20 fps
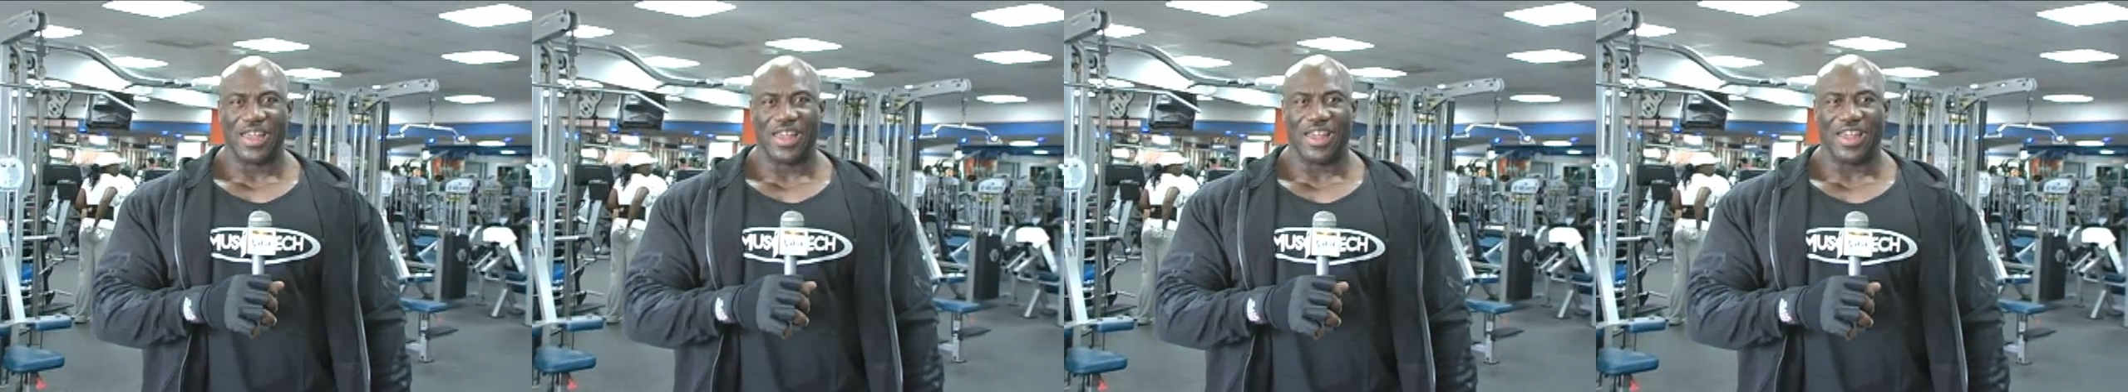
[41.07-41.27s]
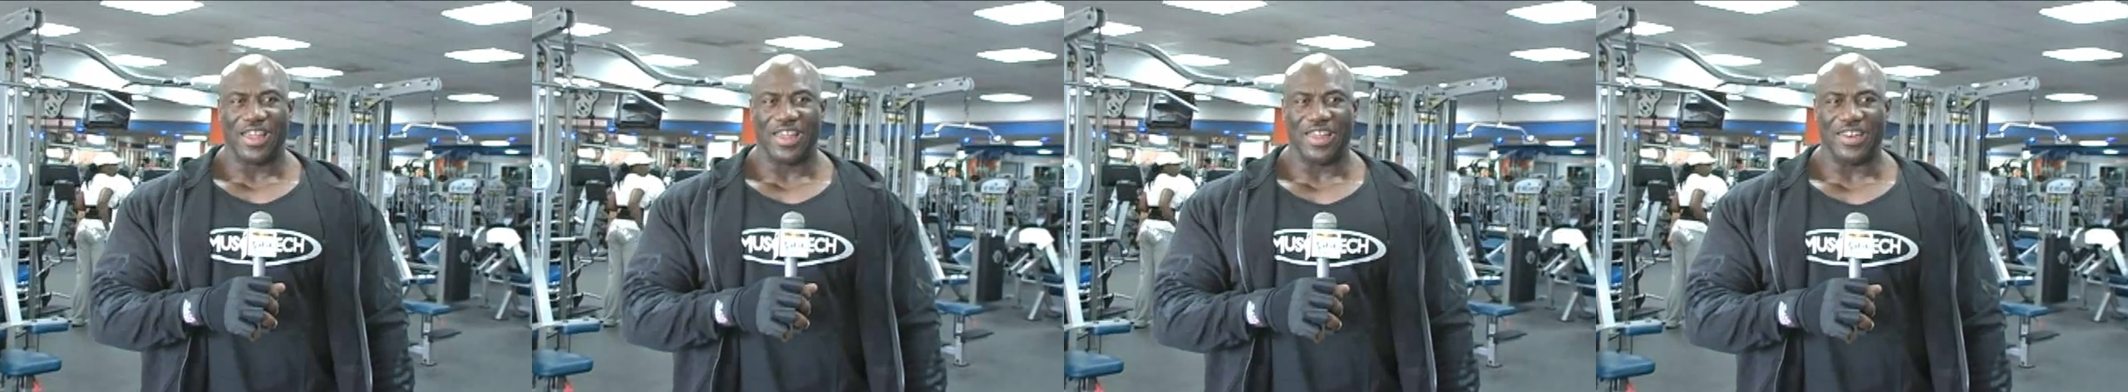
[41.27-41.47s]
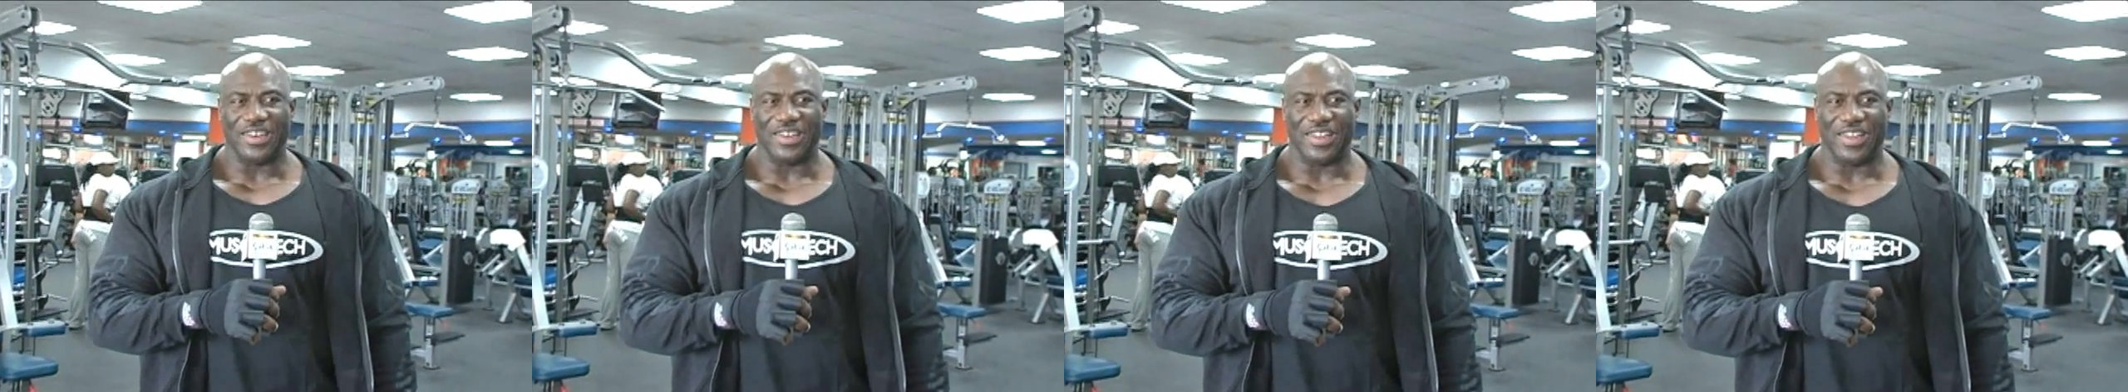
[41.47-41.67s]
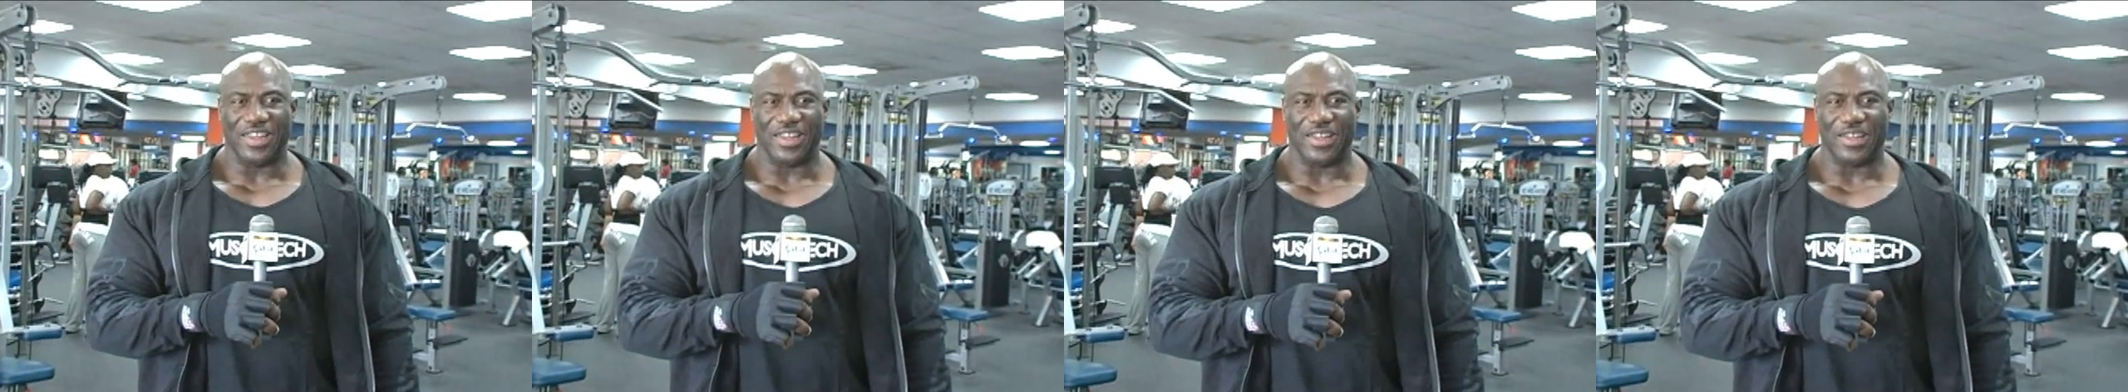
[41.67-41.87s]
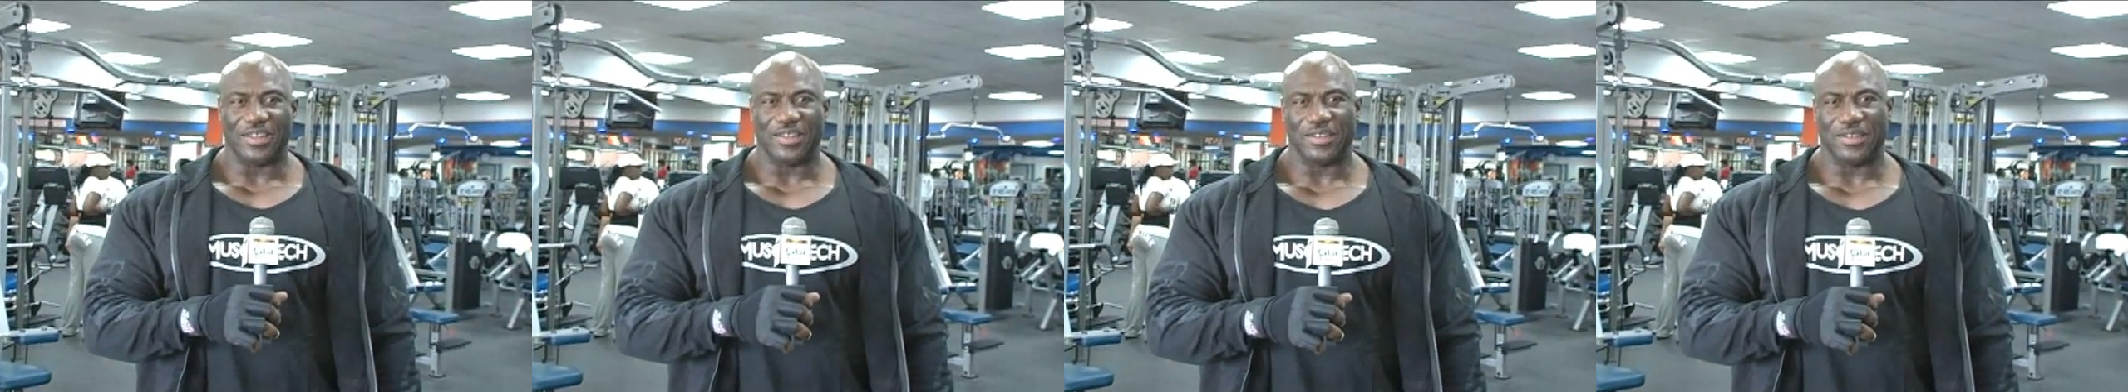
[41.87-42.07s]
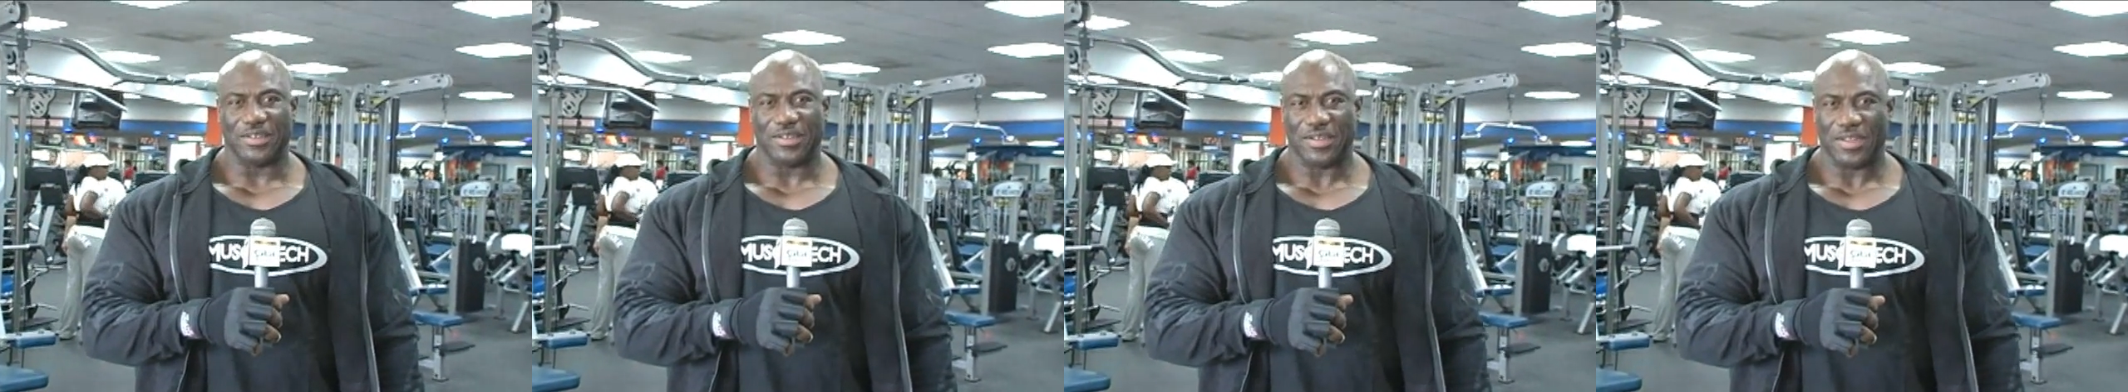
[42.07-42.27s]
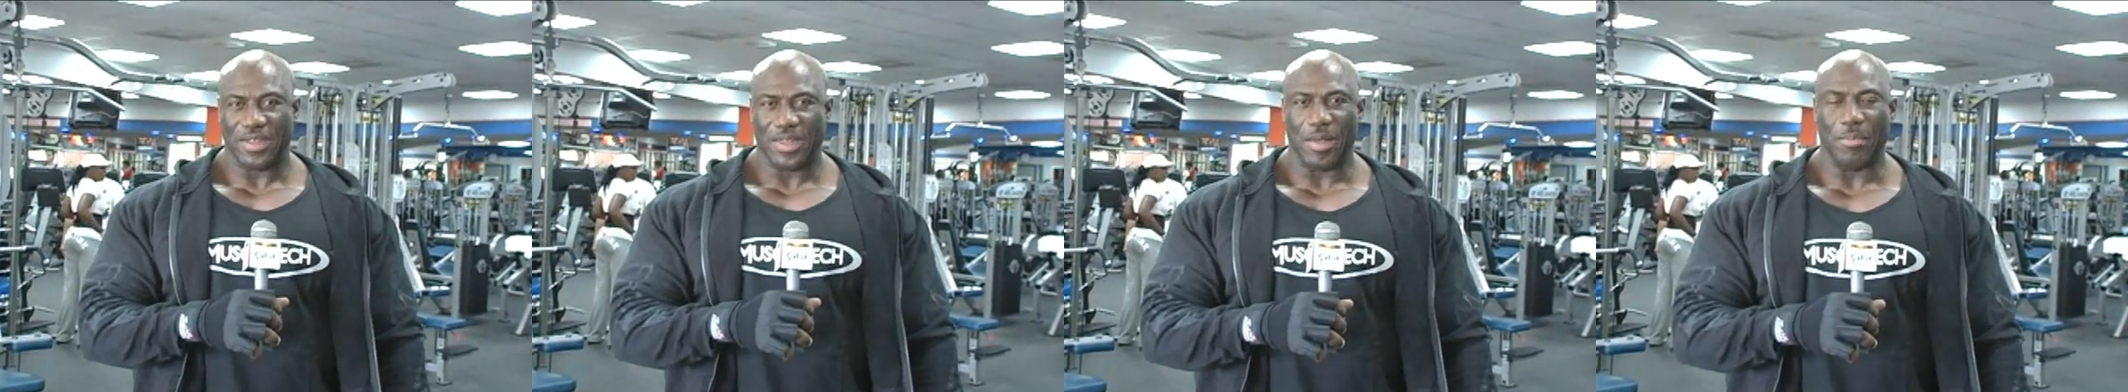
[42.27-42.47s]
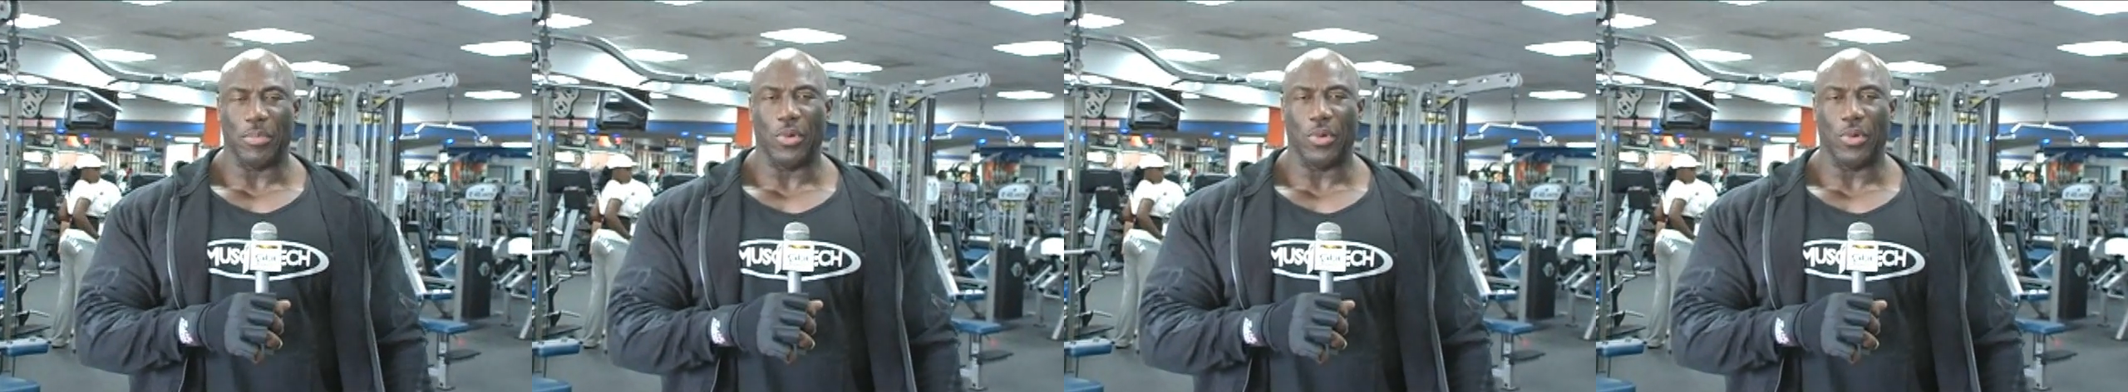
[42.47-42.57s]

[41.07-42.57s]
and I'm